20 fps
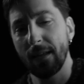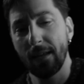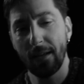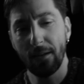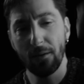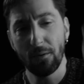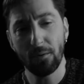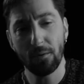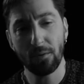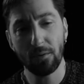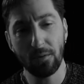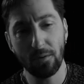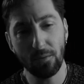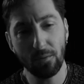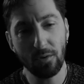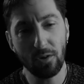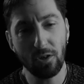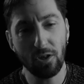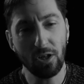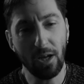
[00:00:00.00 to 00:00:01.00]
Hello
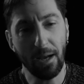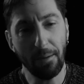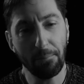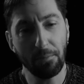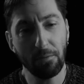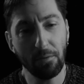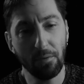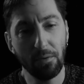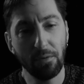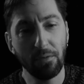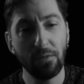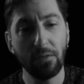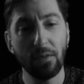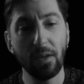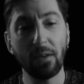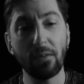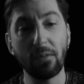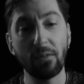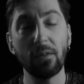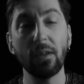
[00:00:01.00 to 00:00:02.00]
to chapter
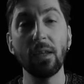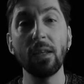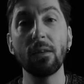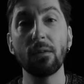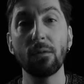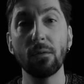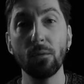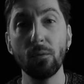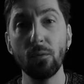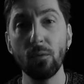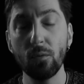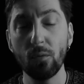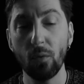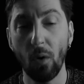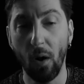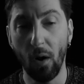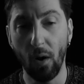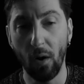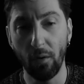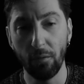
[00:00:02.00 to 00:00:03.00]
62
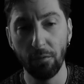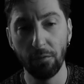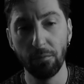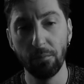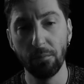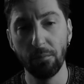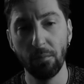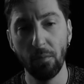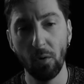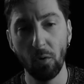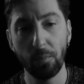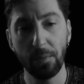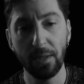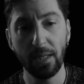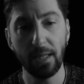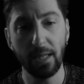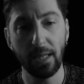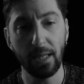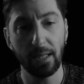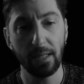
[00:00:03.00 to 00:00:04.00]
of
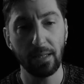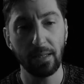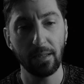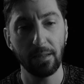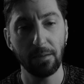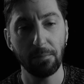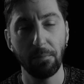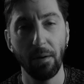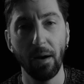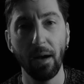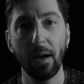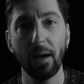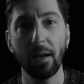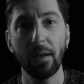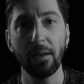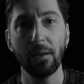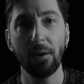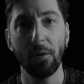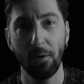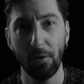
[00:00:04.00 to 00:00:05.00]
Moby Dick
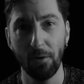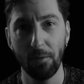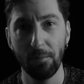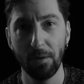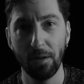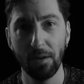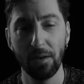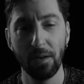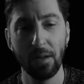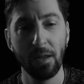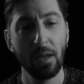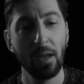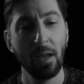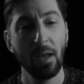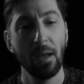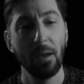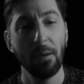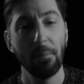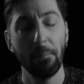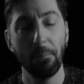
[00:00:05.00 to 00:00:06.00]
by Herman
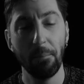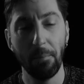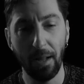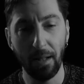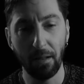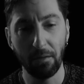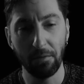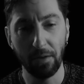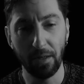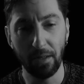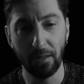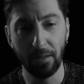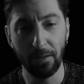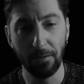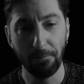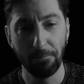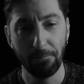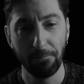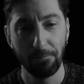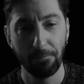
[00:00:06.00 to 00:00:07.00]

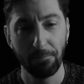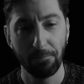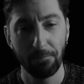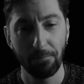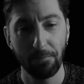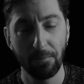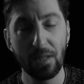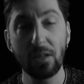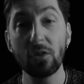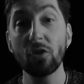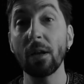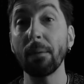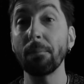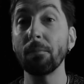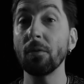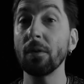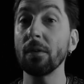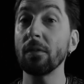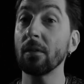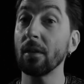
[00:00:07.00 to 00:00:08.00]
Melville. This
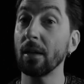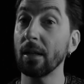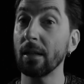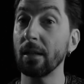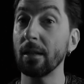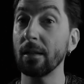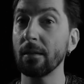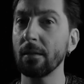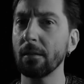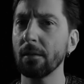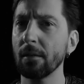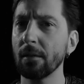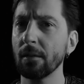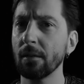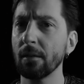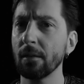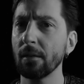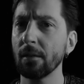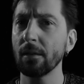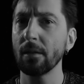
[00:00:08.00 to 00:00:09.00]
chapter is titled
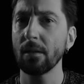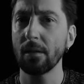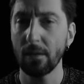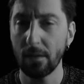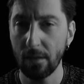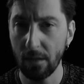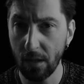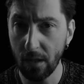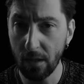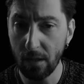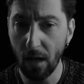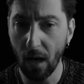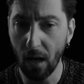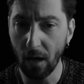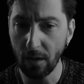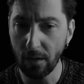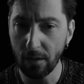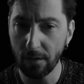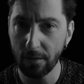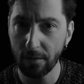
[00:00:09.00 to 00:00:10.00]
The
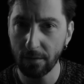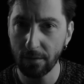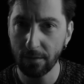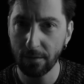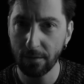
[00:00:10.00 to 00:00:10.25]
Dart.